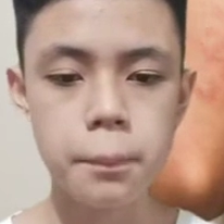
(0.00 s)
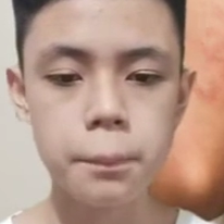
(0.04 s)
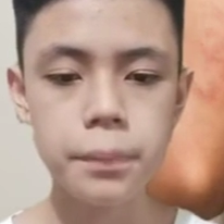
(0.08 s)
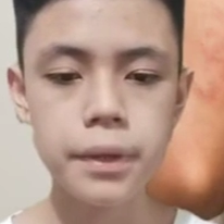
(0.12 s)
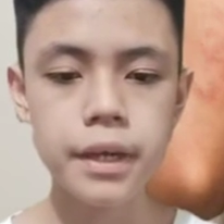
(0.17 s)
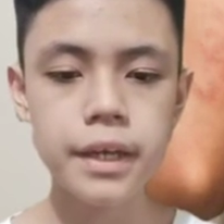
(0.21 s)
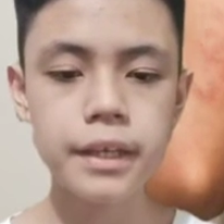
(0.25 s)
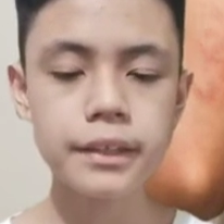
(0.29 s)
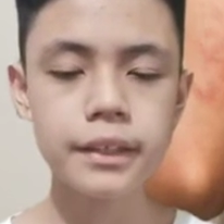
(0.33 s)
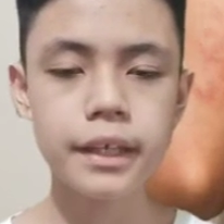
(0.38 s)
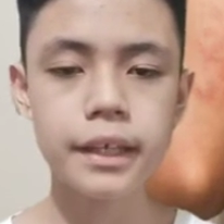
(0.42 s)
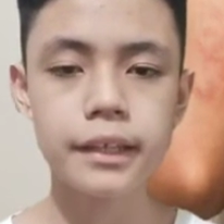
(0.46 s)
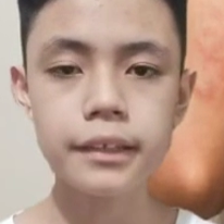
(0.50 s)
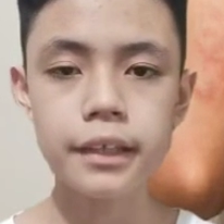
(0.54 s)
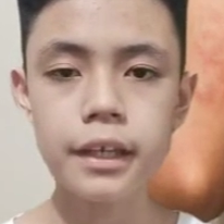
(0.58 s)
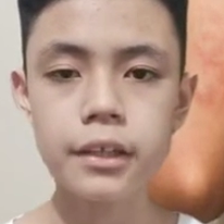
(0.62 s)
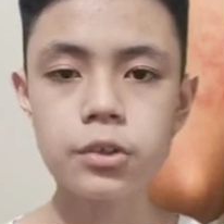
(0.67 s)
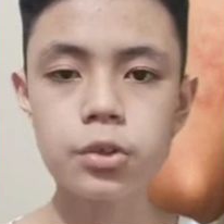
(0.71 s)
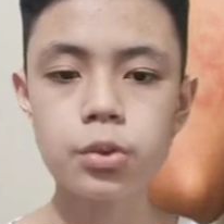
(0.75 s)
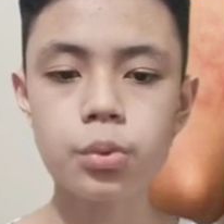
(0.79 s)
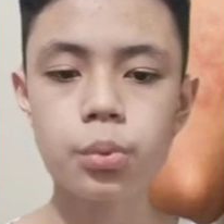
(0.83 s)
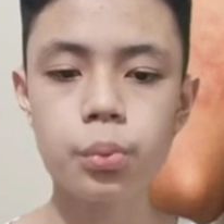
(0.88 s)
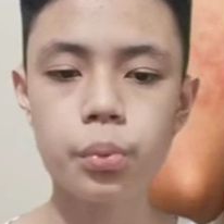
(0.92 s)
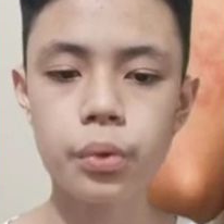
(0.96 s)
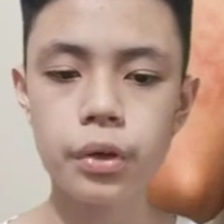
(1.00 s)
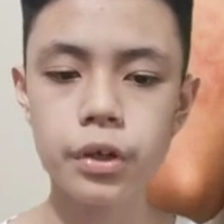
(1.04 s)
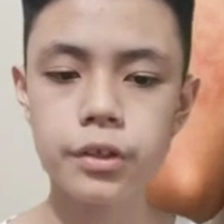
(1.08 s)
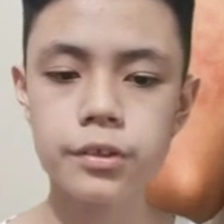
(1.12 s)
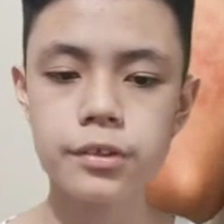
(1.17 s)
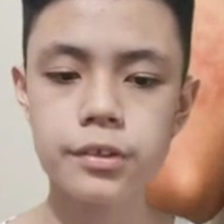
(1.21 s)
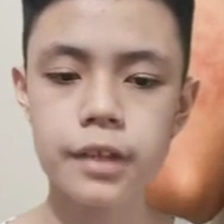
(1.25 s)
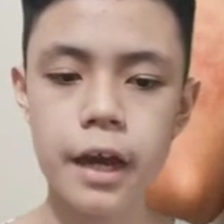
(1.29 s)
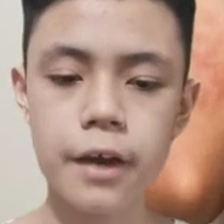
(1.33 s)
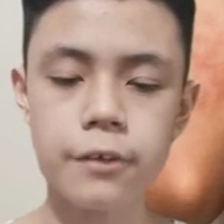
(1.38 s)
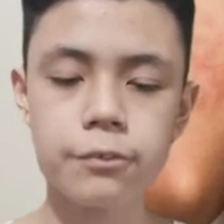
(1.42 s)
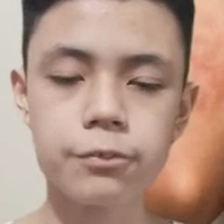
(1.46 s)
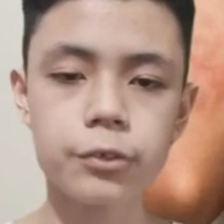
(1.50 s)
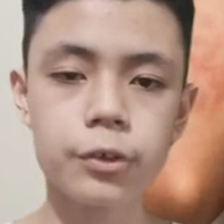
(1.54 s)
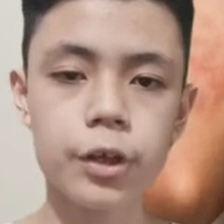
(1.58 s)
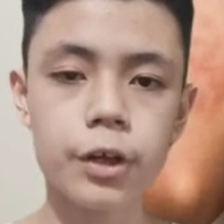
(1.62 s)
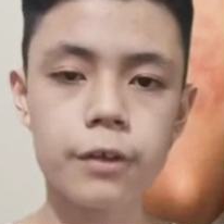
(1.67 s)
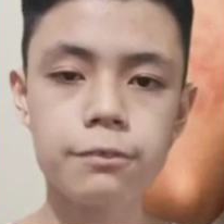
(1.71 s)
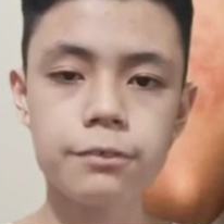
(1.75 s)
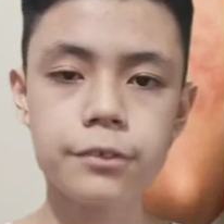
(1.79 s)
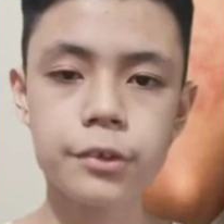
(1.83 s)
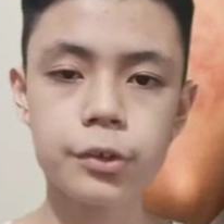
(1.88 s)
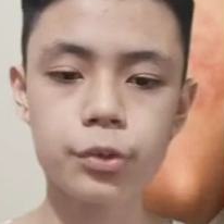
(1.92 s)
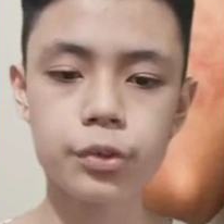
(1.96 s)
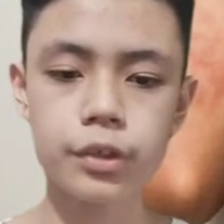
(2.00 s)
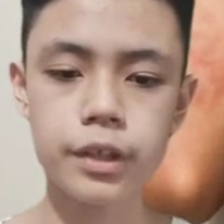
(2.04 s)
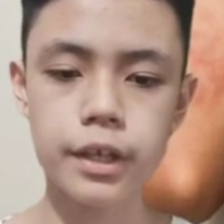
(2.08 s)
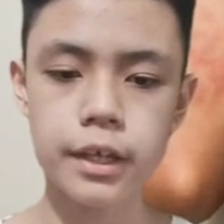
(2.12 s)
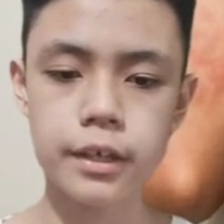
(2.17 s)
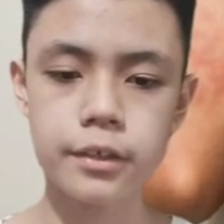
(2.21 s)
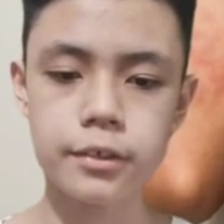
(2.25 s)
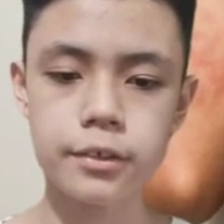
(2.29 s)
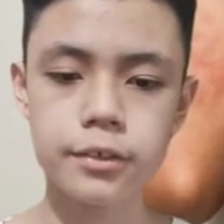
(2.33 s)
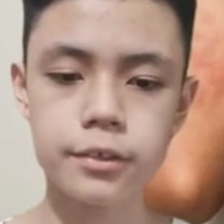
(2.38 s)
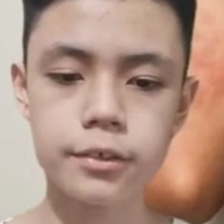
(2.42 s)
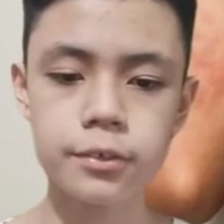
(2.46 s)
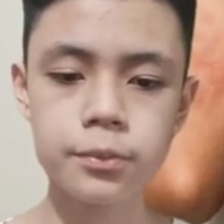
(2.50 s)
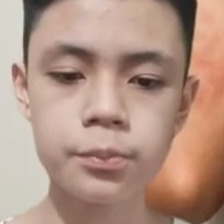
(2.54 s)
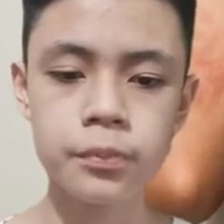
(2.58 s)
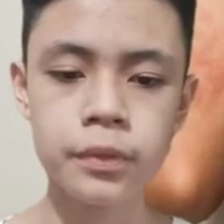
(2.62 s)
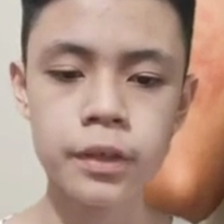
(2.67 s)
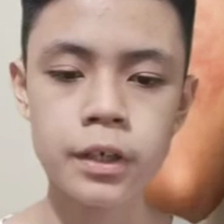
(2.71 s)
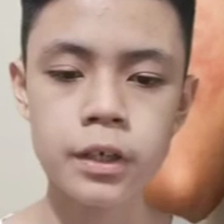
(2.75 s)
pain that gets worse after a few days,